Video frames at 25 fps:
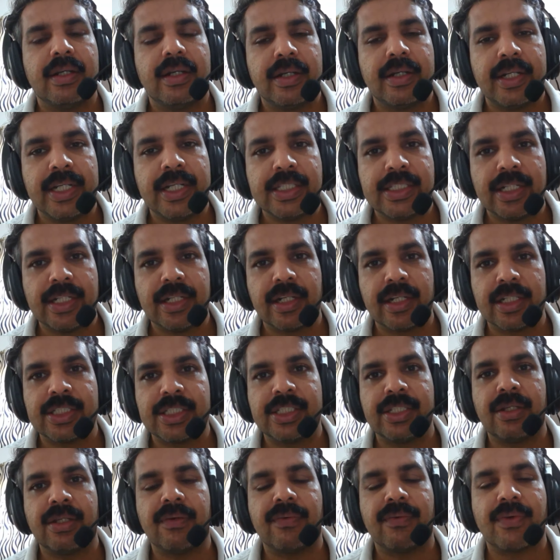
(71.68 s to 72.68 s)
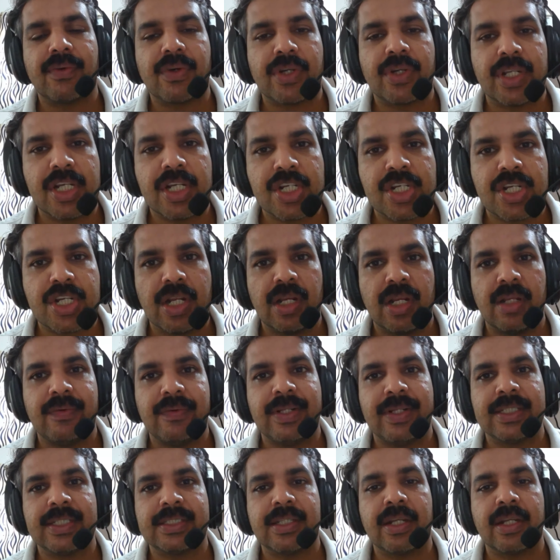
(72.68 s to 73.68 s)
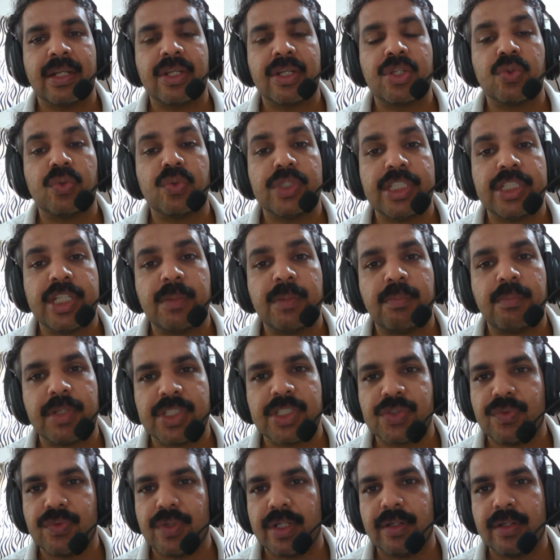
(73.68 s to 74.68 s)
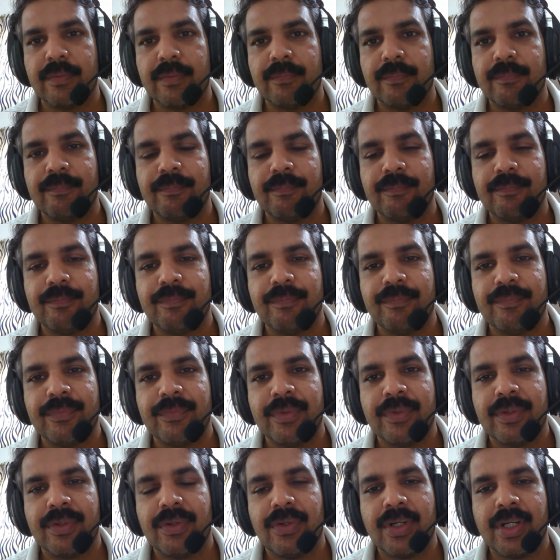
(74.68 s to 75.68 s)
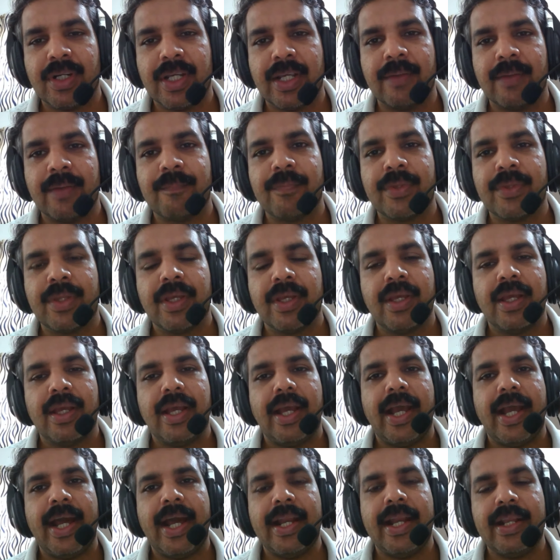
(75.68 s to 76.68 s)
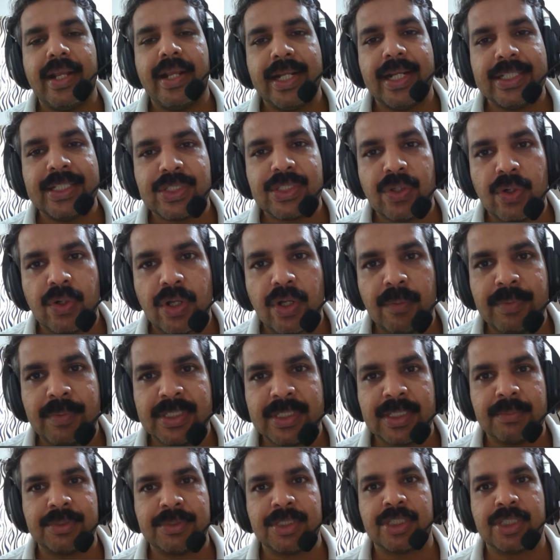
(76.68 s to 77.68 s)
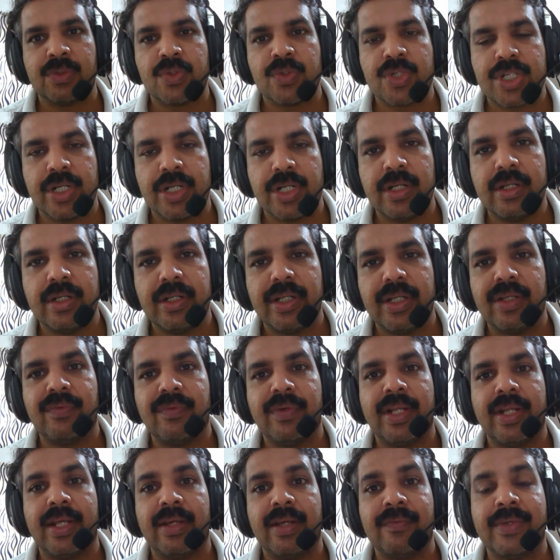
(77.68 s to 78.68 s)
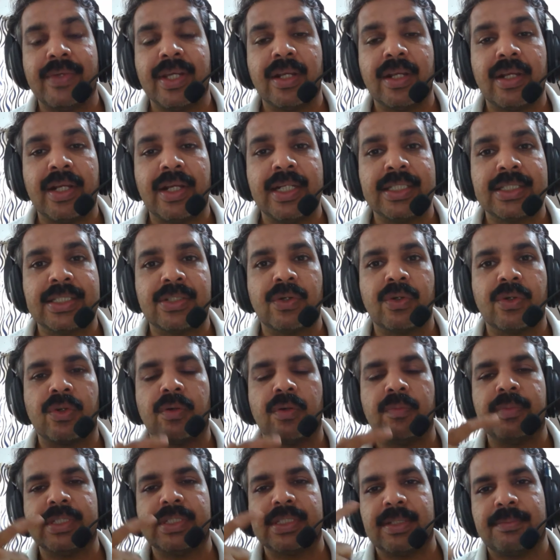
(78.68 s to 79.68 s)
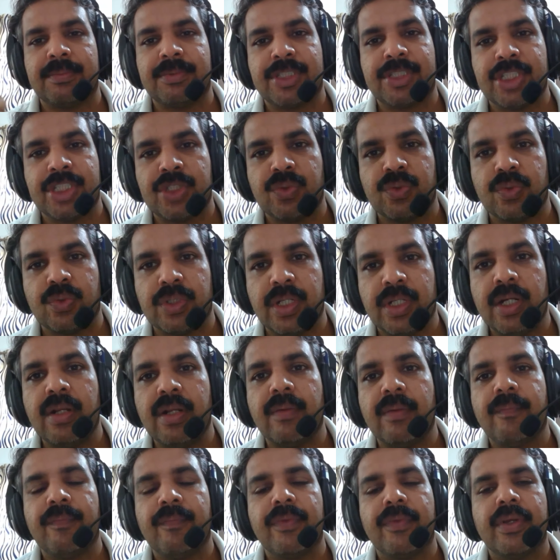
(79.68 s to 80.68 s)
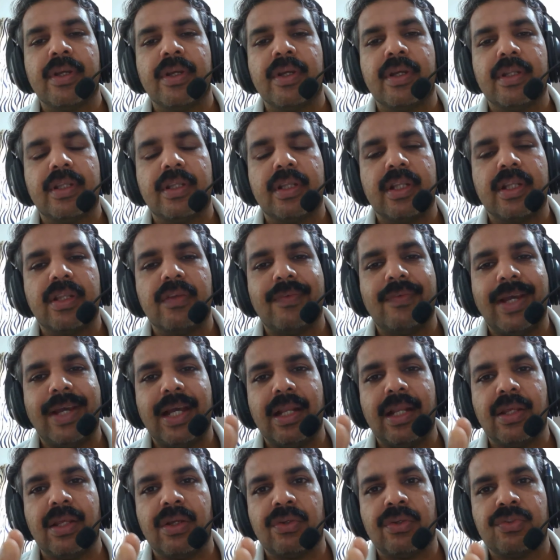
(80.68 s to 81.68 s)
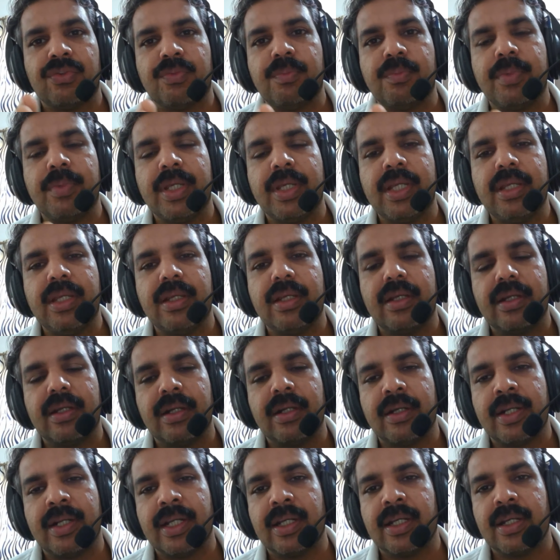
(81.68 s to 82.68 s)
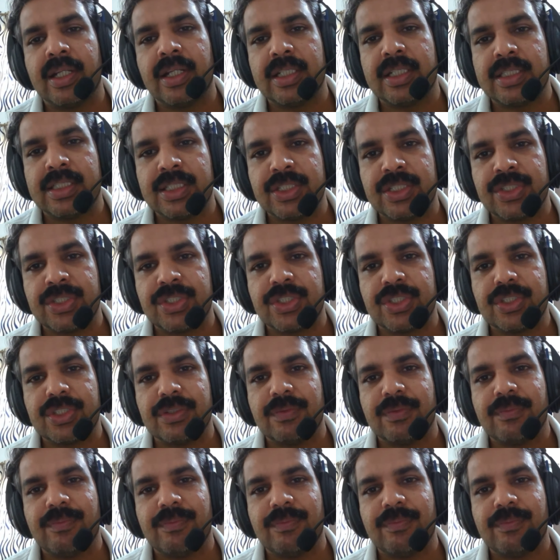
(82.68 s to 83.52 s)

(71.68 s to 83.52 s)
degeneracy of rotational levels are 2j plus 1. Okay, and in isotopic substitution, if a heavier isotope is substituted, then the value of B decreases.